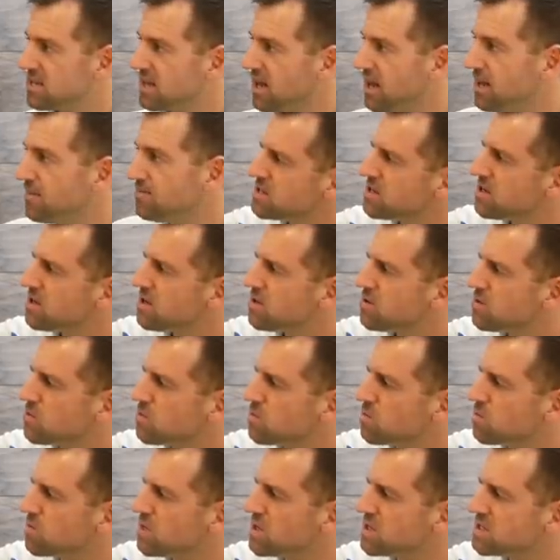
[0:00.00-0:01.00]
Okay,
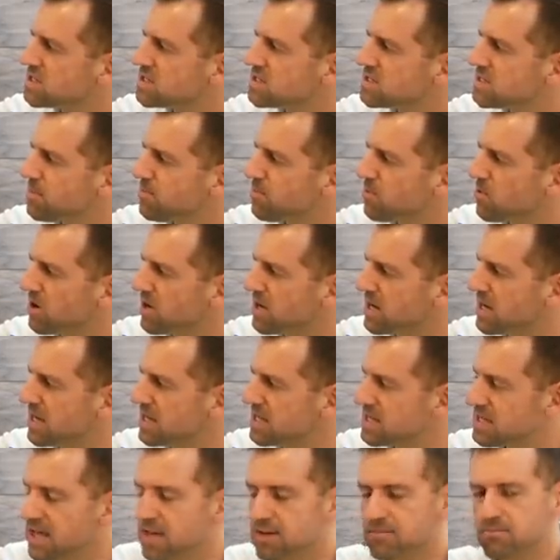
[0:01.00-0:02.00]

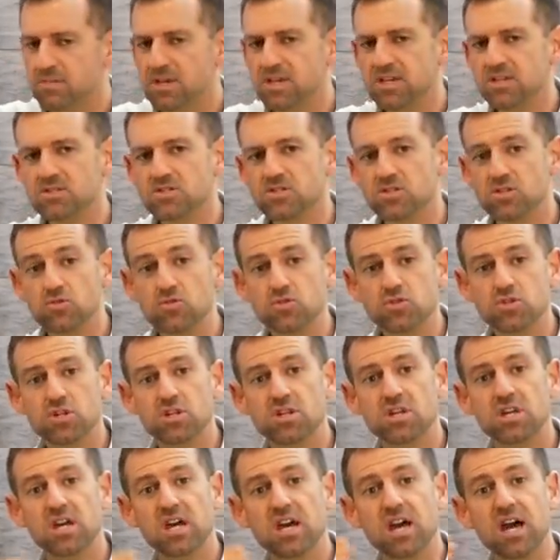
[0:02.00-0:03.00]
reciprocate. That means you
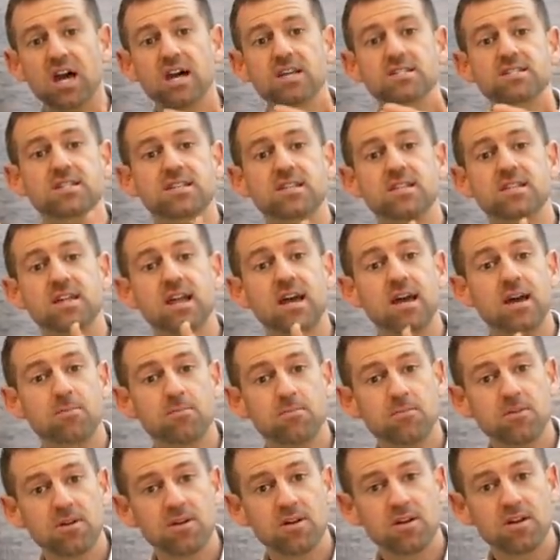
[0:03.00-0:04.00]
should ask
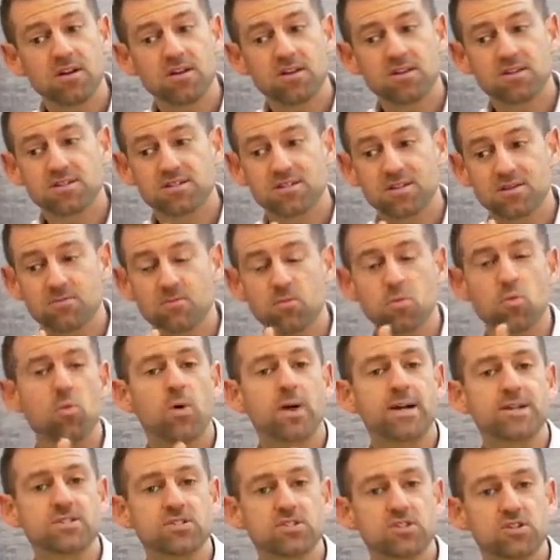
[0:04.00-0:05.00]
them some
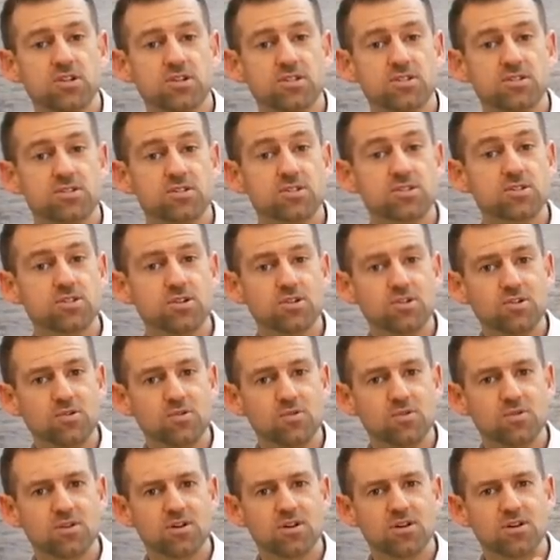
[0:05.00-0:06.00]
questions
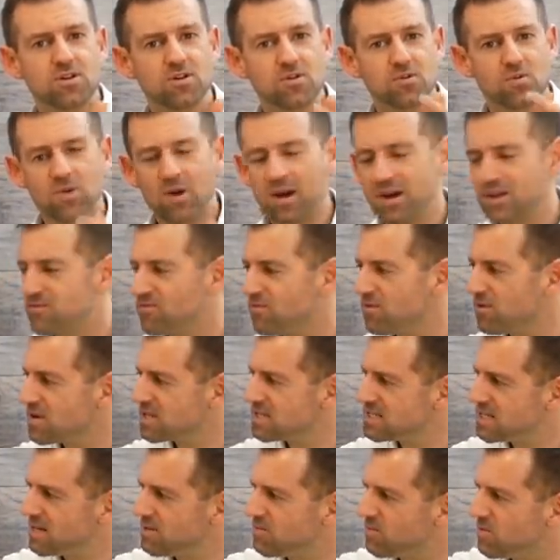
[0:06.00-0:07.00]
too, right? For
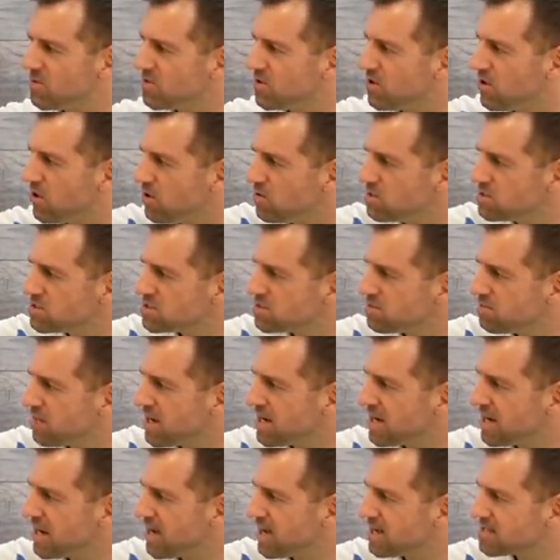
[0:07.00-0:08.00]
example, the host
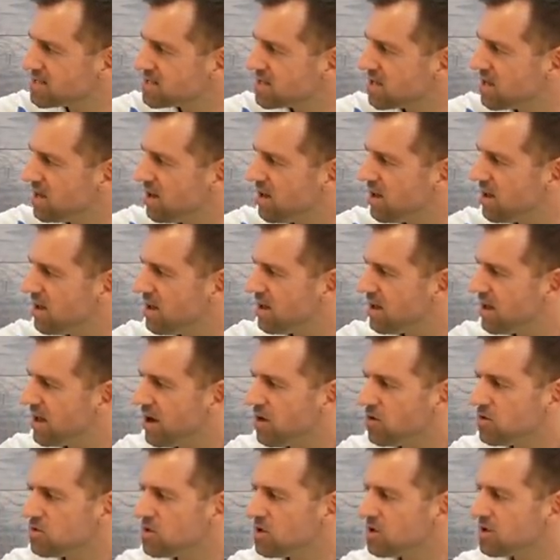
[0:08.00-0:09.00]
might ask,
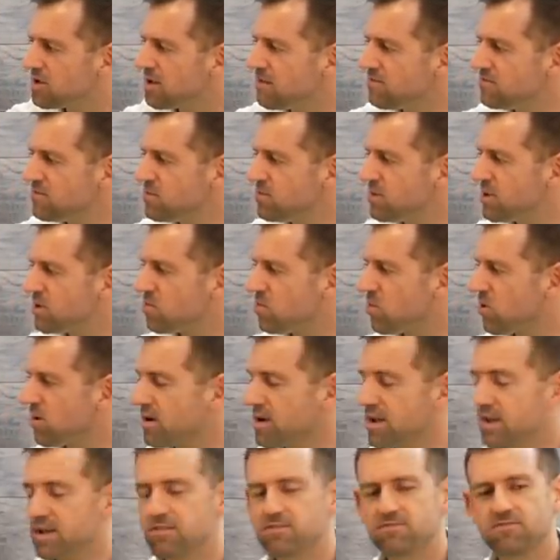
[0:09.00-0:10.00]
"How long have you been
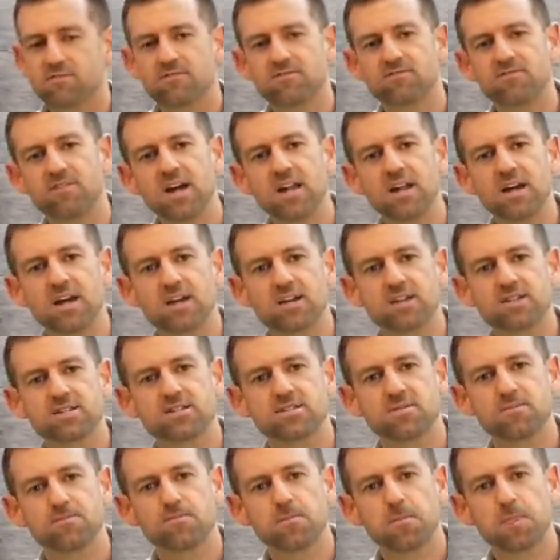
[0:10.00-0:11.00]
working for FedEx?"